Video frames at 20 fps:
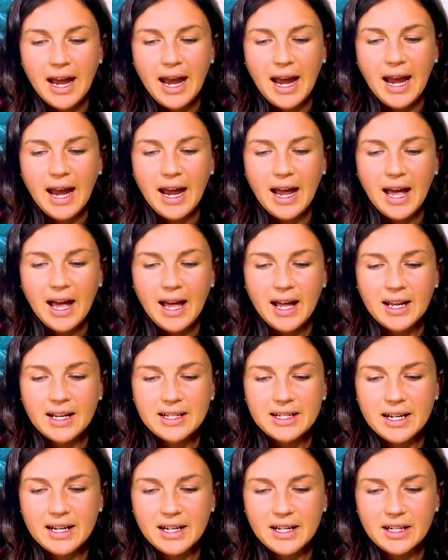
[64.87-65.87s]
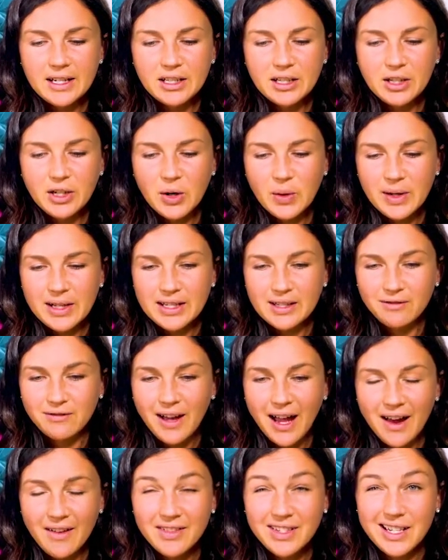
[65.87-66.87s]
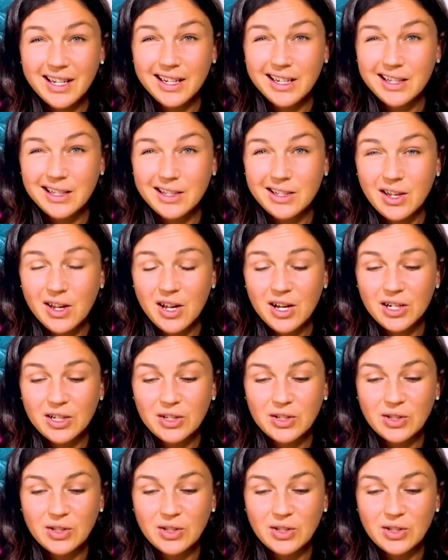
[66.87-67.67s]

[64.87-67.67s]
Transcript: And, uh, you know, it's five seconds long,